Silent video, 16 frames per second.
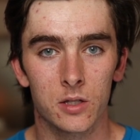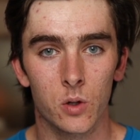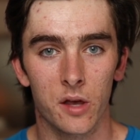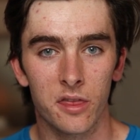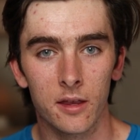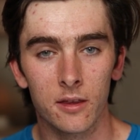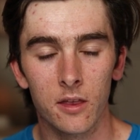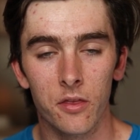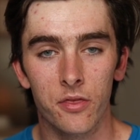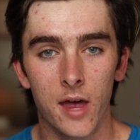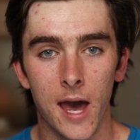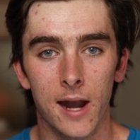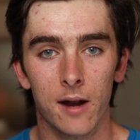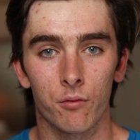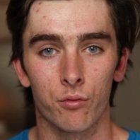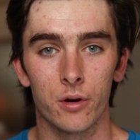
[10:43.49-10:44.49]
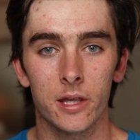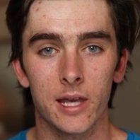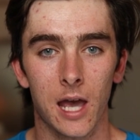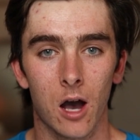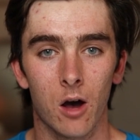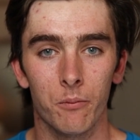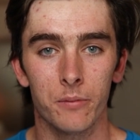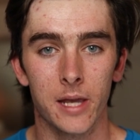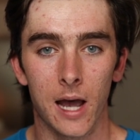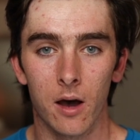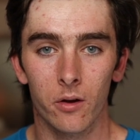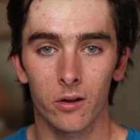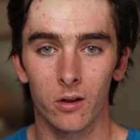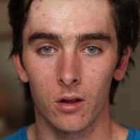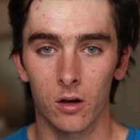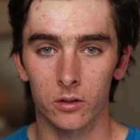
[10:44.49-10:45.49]
So I think that that really helped me
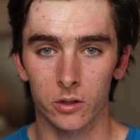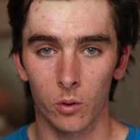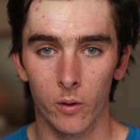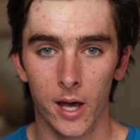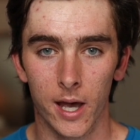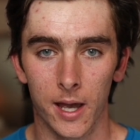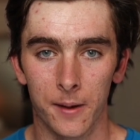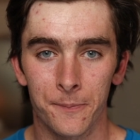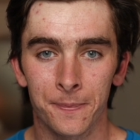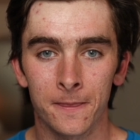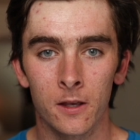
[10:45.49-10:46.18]
out along the way.